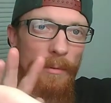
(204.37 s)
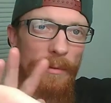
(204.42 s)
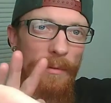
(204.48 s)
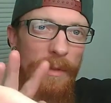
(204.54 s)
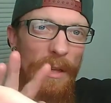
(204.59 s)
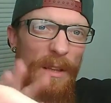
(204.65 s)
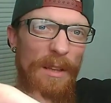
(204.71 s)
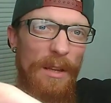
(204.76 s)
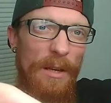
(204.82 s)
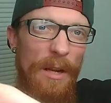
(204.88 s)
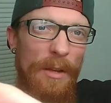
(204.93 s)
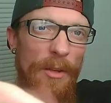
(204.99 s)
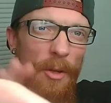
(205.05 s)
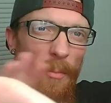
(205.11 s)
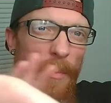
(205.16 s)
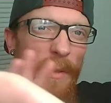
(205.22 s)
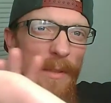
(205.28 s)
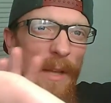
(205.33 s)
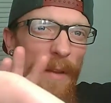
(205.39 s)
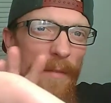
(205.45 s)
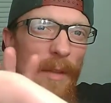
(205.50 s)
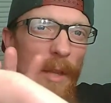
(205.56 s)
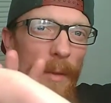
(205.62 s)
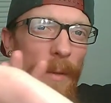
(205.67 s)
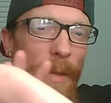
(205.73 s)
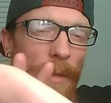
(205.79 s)
slightly under, but
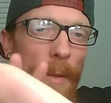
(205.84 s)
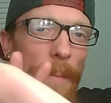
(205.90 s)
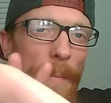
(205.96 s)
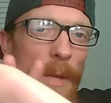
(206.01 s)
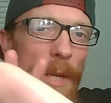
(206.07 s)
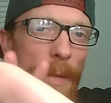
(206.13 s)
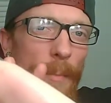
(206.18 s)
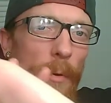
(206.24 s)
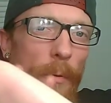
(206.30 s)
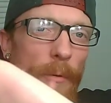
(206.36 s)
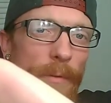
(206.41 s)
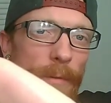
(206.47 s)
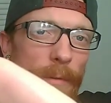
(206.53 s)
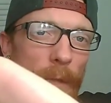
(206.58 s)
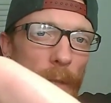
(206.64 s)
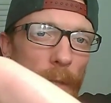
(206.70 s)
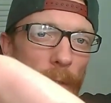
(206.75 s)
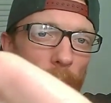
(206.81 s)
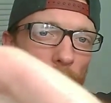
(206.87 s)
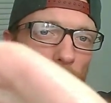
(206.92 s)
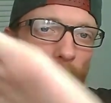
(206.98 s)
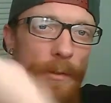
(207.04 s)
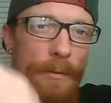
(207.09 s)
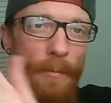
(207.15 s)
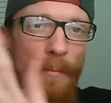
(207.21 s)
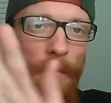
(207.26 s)
definitely in the medium hold
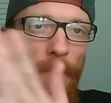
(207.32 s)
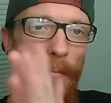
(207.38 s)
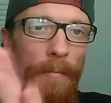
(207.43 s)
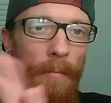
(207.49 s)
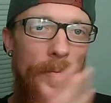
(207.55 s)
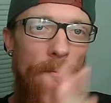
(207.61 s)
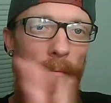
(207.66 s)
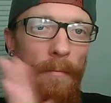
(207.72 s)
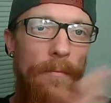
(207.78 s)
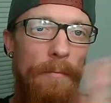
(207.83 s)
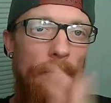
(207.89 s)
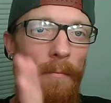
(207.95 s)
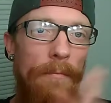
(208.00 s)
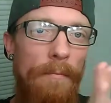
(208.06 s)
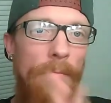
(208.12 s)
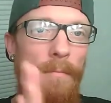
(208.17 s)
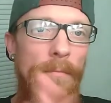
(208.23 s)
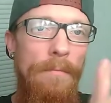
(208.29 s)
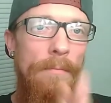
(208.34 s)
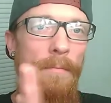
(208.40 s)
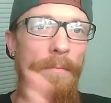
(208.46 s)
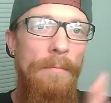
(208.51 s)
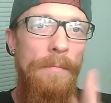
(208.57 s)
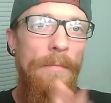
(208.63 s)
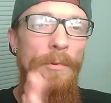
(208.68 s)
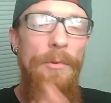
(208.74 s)
stage.
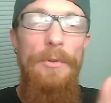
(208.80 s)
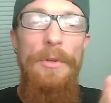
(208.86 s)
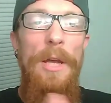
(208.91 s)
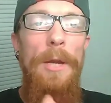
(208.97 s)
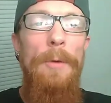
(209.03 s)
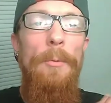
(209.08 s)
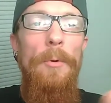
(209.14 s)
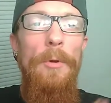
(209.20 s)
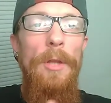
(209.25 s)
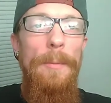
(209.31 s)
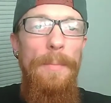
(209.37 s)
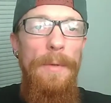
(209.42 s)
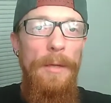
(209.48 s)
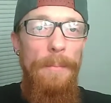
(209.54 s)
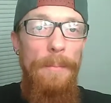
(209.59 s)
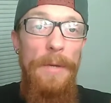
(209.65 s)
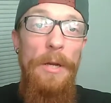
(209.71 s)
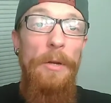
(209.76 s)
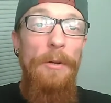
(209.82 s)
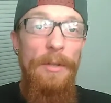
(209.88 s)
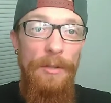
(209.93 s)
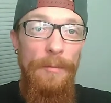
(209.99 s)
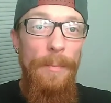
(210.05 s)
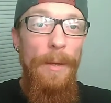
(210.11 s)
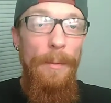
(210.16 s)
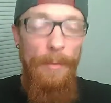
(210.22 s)
If you got a really big beard,
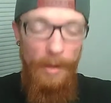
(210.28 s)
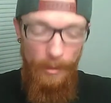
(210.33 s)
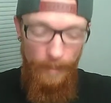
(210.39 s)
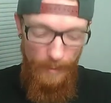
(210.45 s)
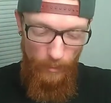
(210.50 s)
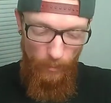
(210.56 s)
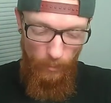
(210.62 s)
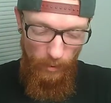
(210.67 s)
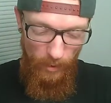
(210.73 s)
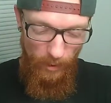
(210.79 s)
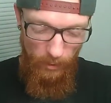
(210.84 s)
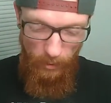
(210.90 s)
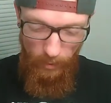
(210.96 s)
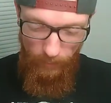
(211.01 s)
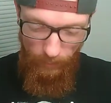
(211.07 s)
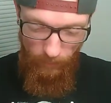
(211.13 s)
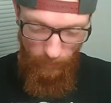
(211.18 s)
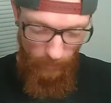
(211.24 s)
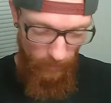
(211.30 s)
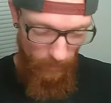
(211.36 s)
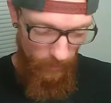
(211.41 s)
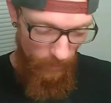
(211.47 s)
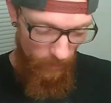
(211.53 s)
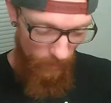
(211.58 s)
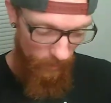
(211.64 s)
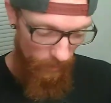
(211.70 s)
this may probably be really good for
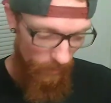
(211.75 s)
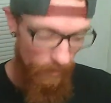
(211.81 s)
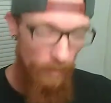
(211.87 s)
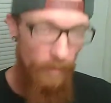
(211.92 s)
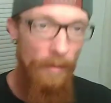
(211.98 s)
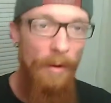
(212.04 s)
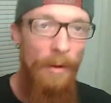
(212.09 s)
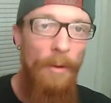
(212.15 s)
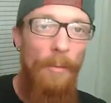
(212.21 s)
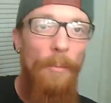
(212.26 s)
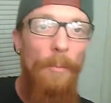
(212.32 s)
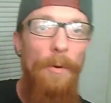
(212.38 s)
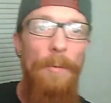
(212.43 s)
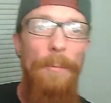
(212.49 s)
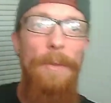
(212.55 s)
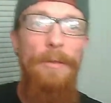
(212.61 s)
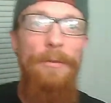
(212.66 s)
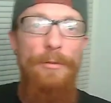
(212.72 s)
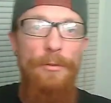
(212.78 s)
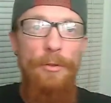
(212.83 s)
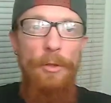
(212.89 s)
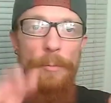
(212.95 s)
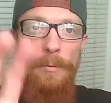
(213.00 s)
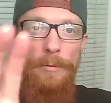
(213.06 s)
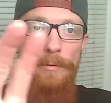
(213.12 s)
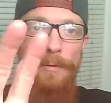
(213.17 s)
you. Wouldn't be
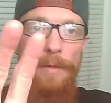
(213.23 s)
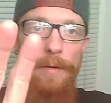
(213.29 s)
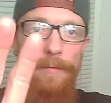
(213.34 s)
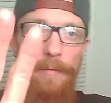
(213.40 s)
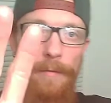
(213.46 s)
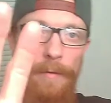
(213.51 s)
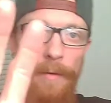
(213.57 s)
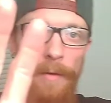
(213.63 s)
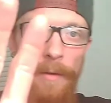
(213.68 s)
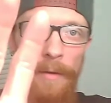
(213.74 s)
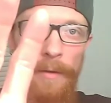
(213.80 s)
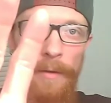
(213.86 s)
super stiff.